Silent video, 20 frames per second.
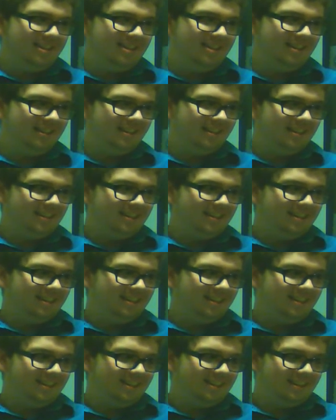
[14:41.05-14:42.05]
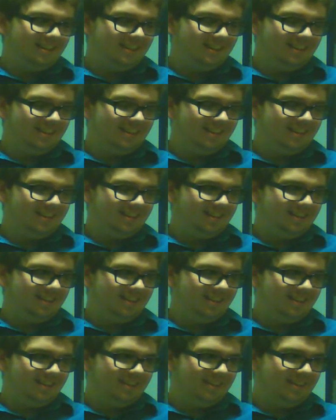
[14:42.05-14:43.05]

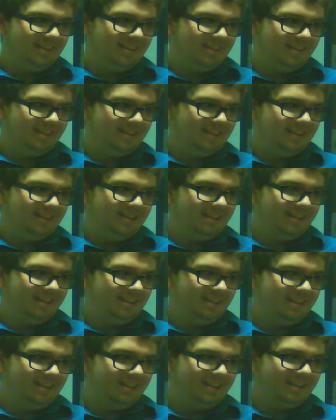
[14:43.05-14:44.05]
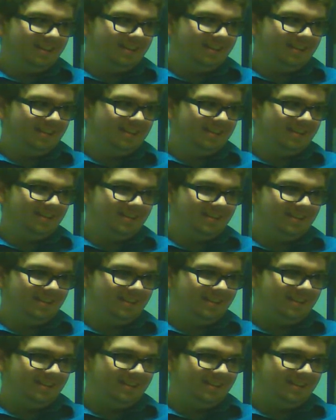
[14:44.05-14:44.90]
[no speech]